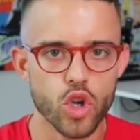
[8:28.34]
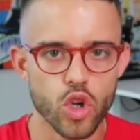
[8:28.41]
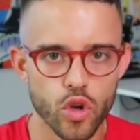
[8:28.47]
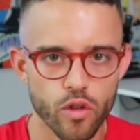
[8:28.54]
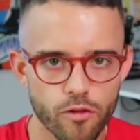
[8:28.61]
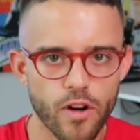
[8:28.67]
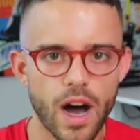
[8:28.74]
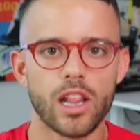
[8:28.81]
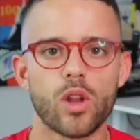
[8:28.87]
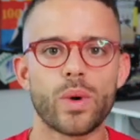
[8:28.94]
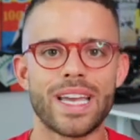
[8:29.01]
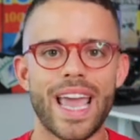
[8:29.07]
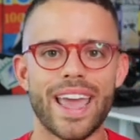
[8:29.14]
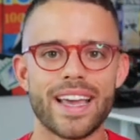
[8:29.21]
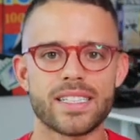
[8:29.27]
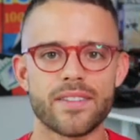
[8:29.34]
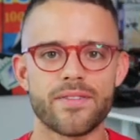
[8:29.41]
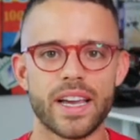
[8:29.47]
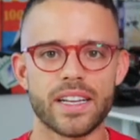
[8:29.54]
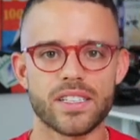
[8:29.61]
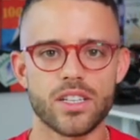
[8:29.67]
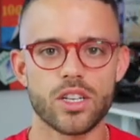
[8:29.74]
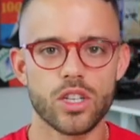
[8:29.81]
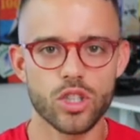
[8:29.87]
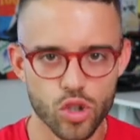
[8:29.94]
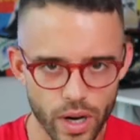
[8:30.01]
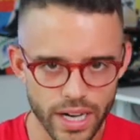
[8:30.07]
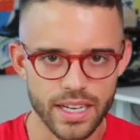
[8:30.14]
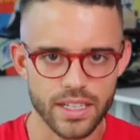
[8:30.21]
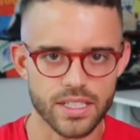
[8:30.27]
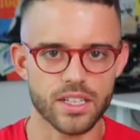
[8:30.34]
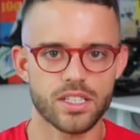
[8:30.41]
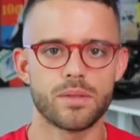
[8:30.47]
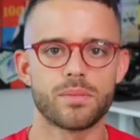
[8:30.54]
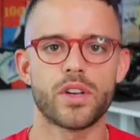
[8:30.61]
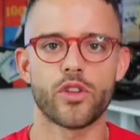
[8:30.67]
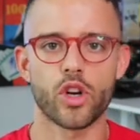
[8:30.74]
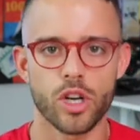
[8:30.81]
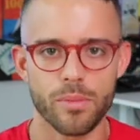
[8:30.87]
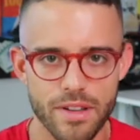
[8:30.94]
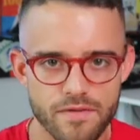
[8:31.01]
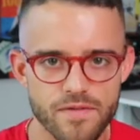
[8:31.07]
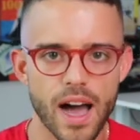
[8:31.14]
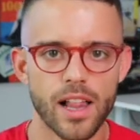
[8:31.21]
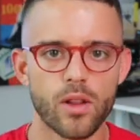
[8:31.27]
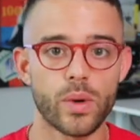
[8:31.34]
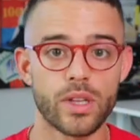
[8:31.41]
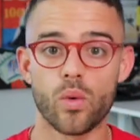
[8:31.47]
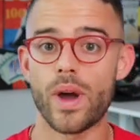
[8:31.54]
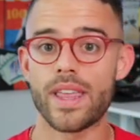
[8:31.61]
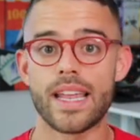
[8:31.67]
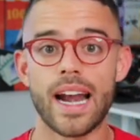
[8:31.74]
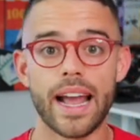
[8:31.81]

following ASFX trading systems, if you're going to be following the way that I